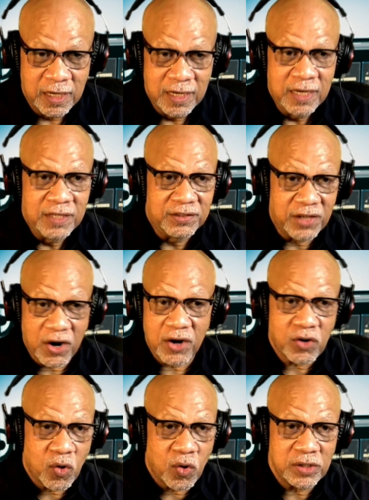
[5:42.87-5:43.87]
they're
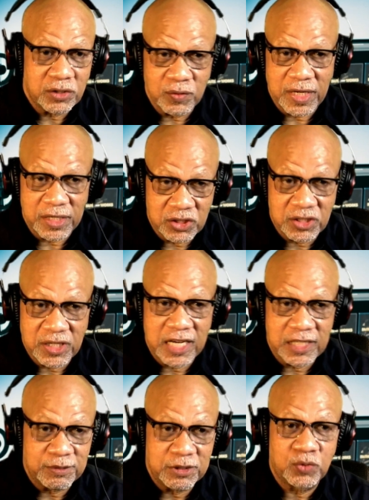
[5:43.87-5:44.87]
going to exchange
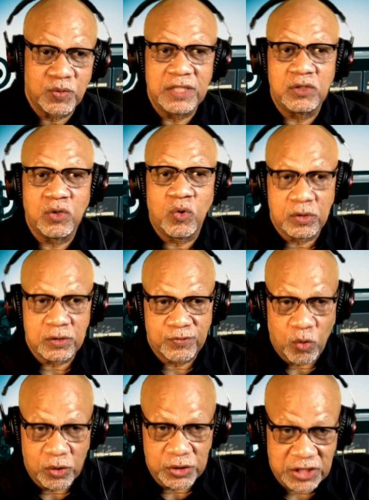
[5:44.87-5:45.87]
between those four
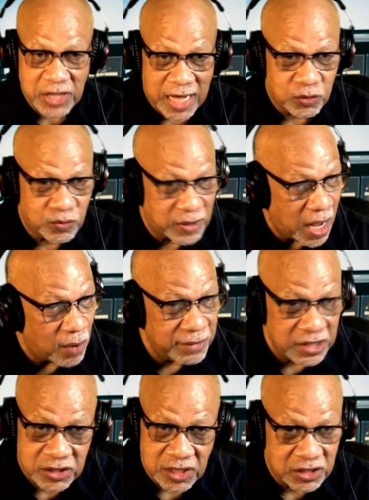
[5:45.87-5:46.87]
shots without me
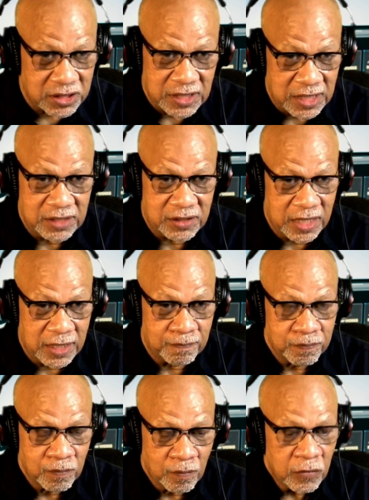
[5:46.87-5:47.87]
touching anything.
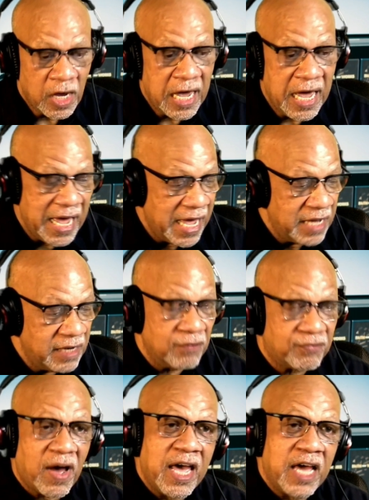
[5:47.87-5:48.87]
And if I
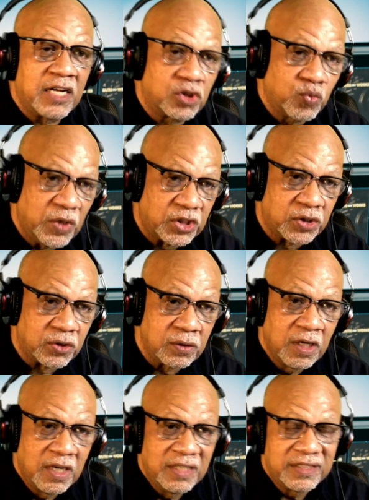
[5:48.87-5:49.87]
had a switcher
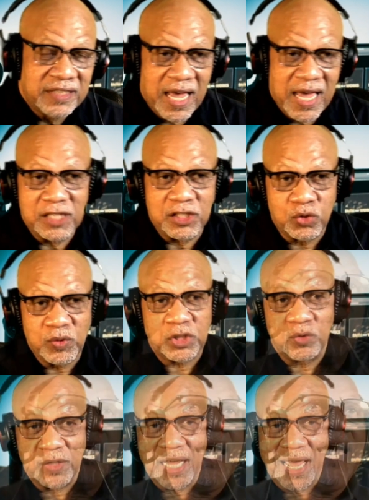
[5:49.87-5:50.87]
Say I had a switcher with
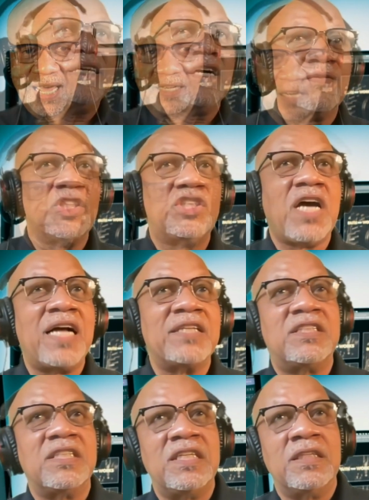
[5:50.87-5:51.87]
eight other shots
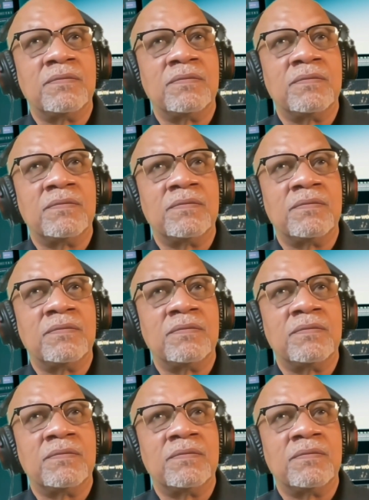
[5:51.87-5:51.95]
in it,